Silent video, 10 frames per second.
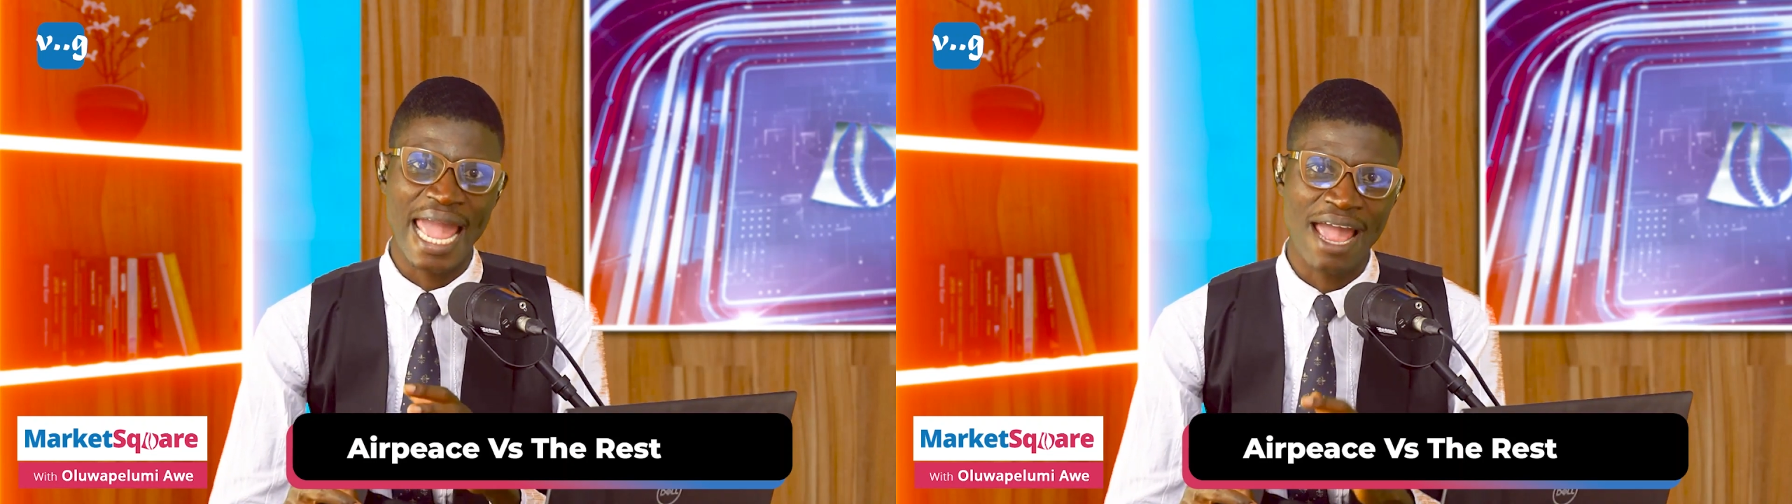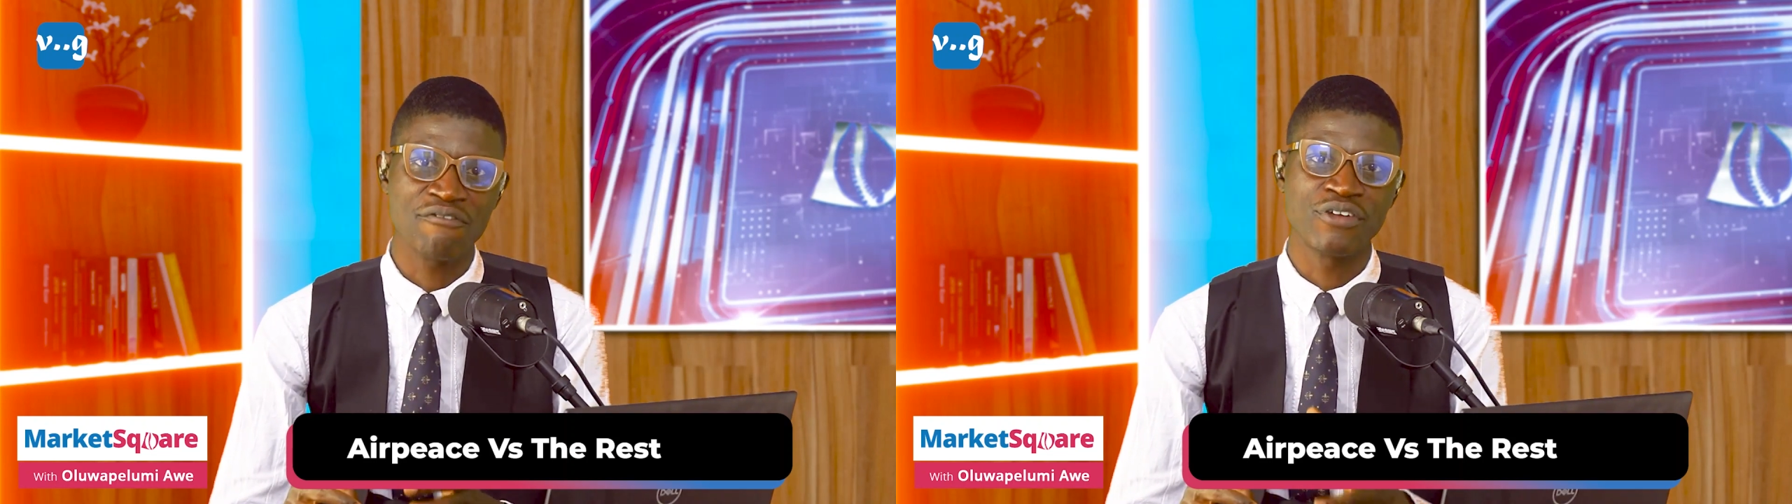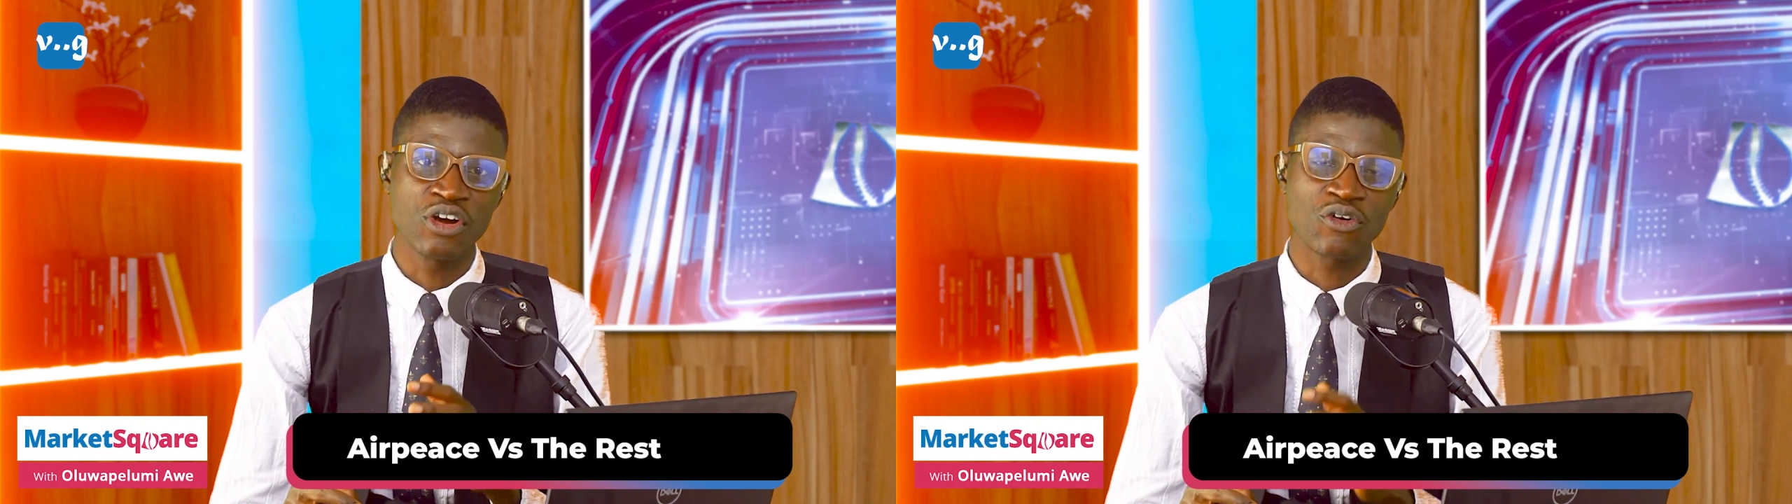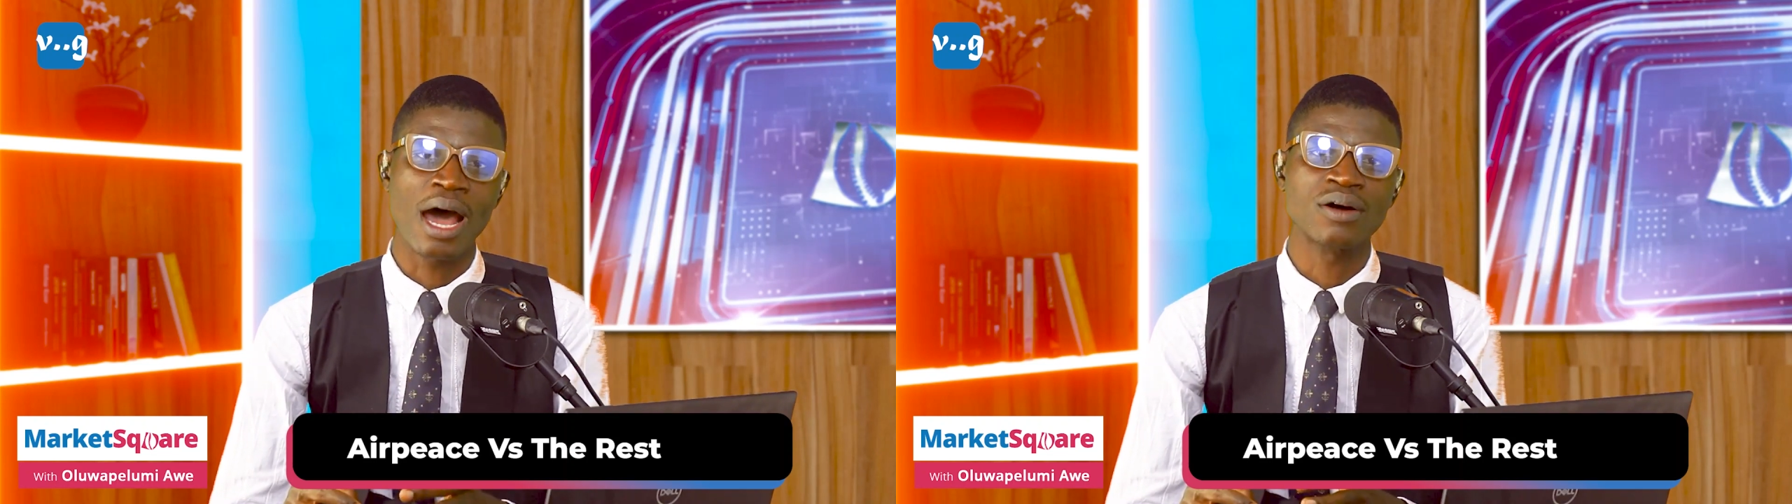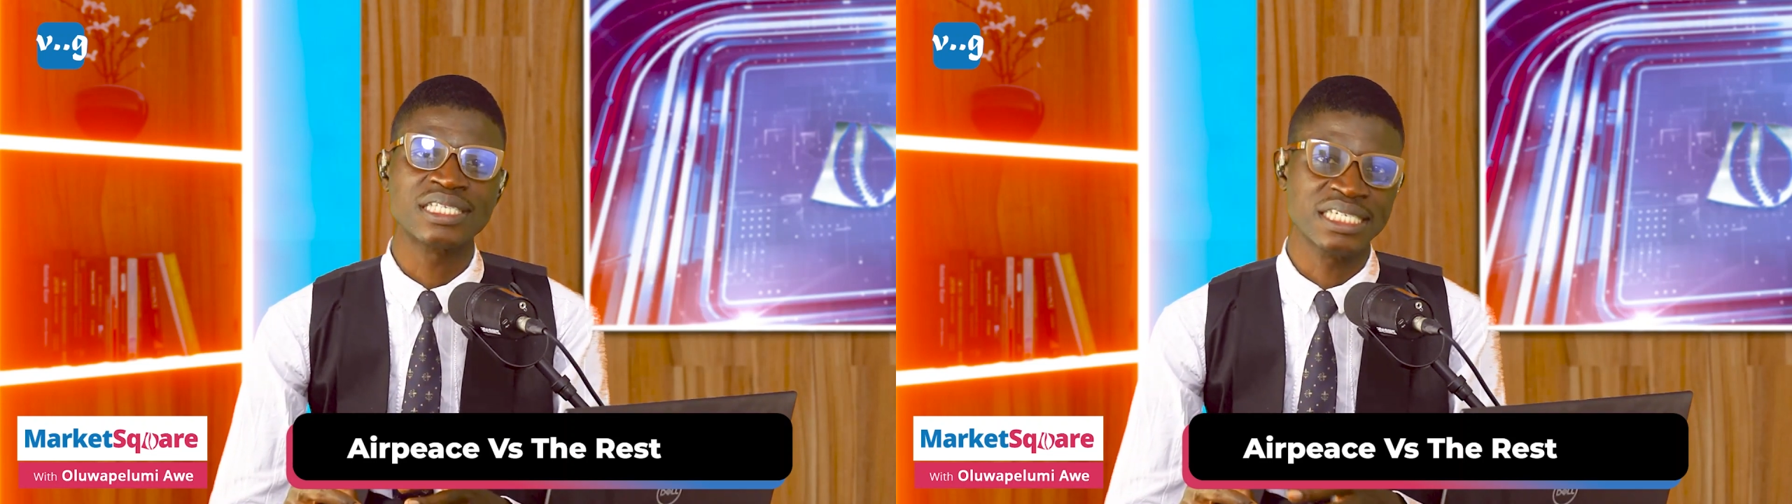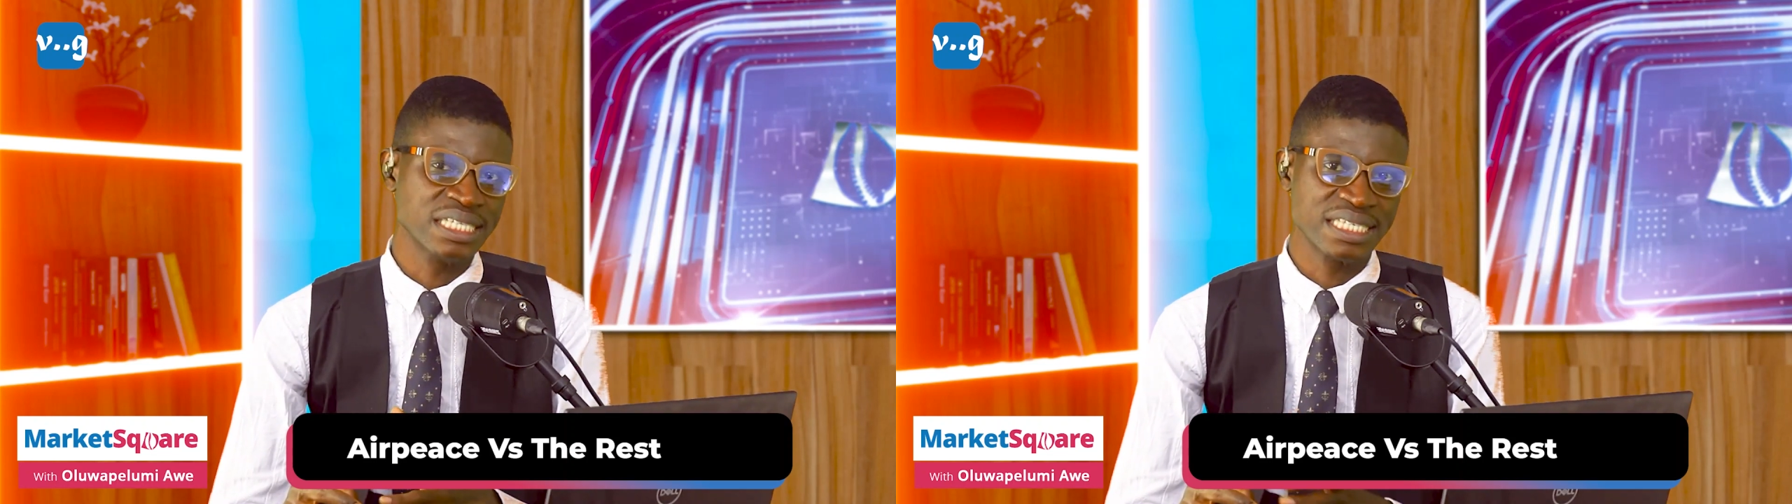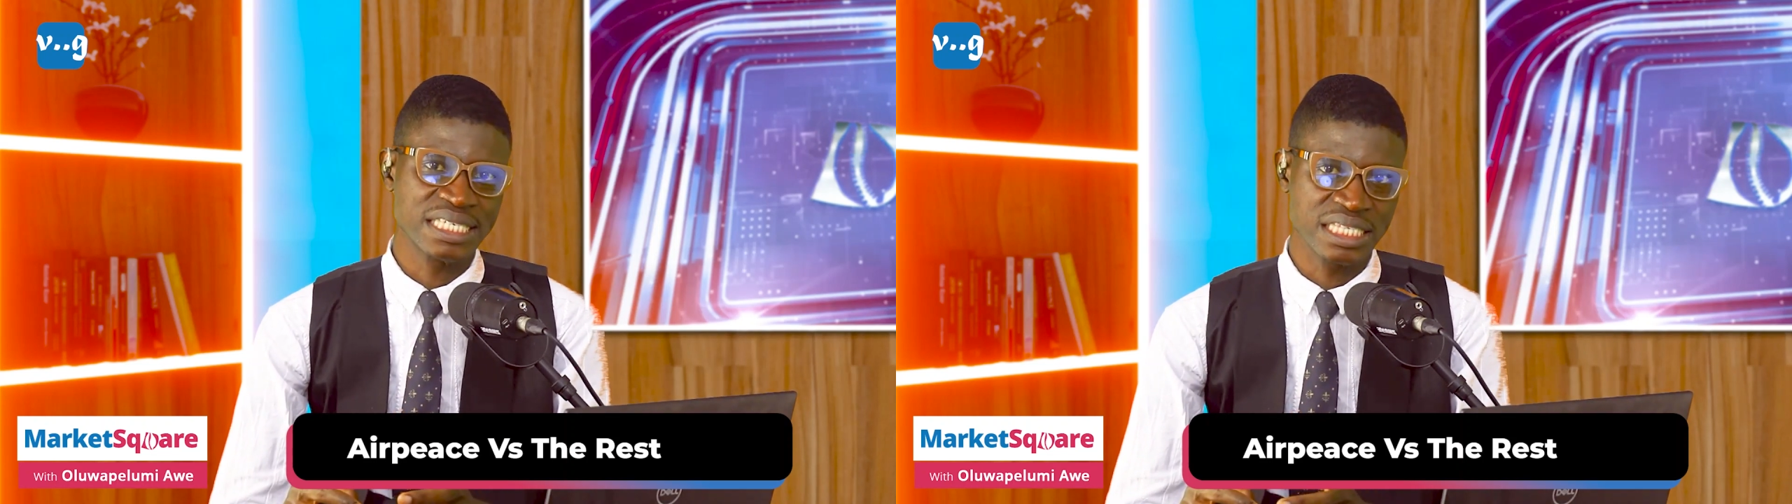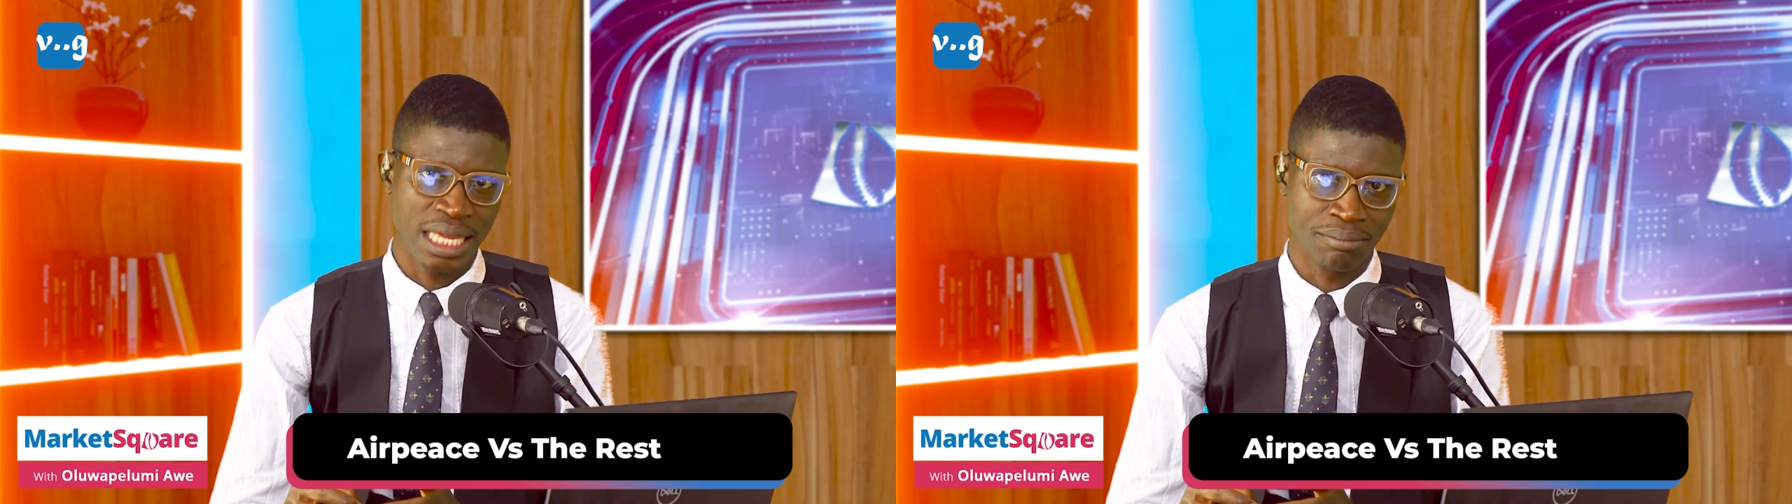every route in its
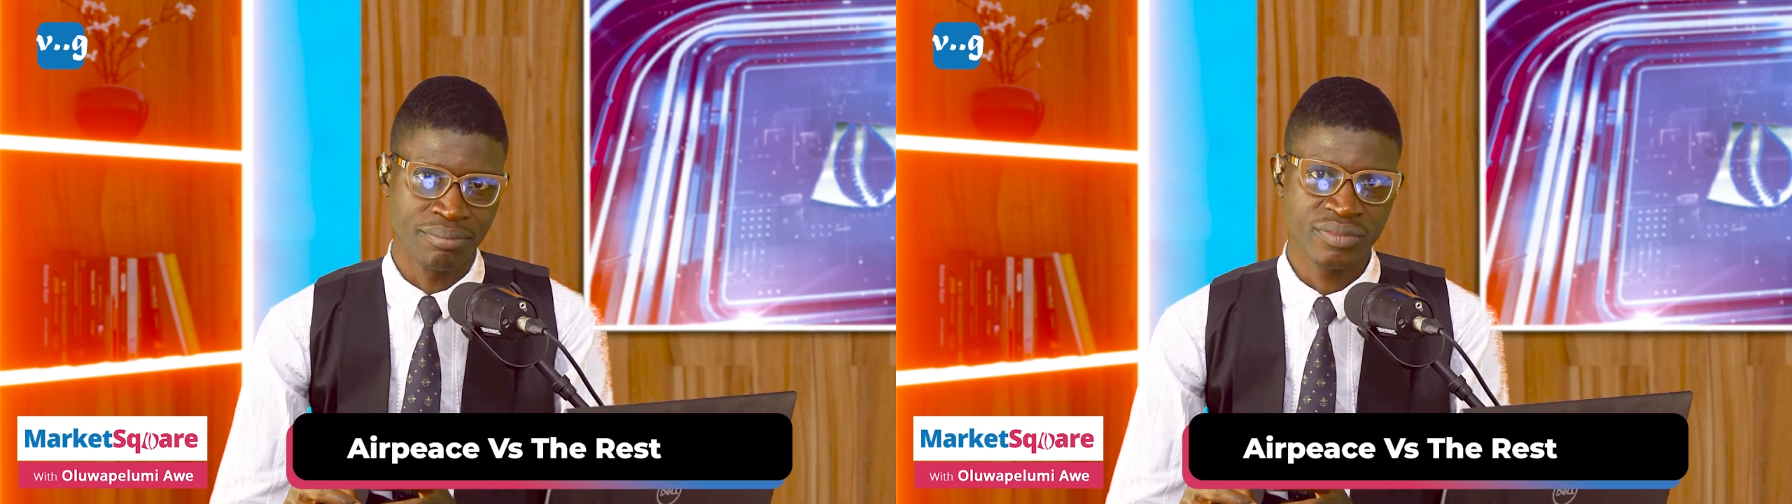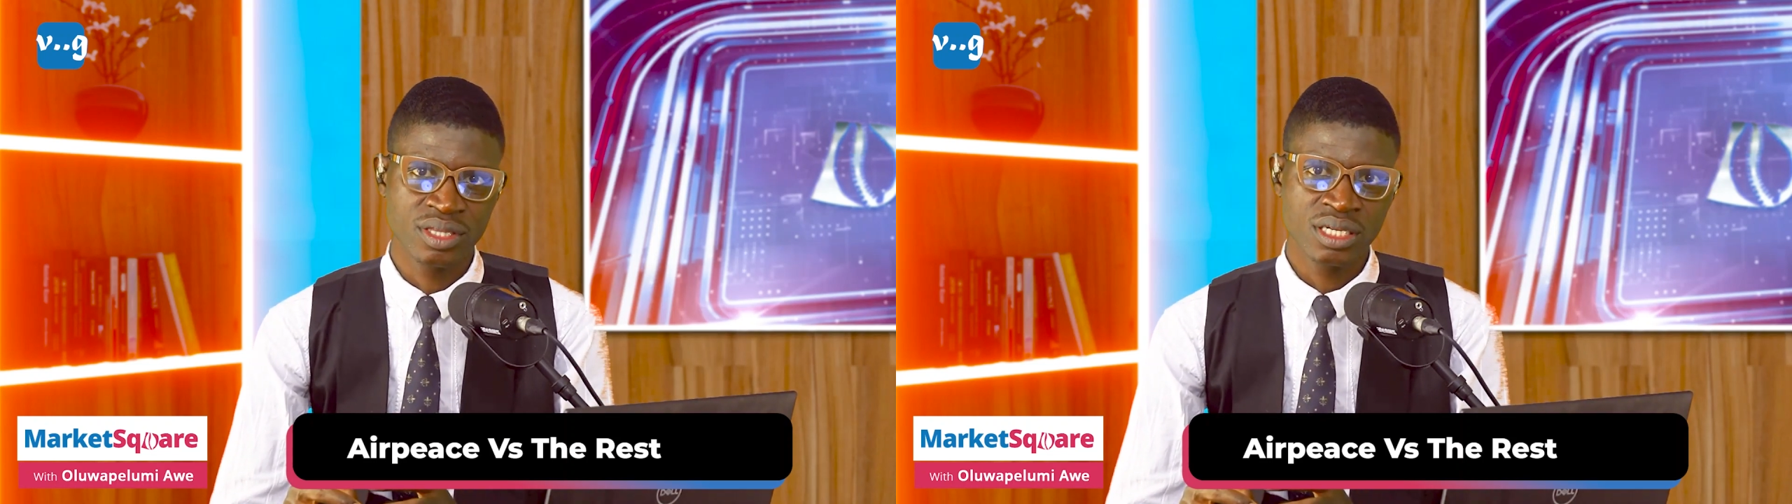system.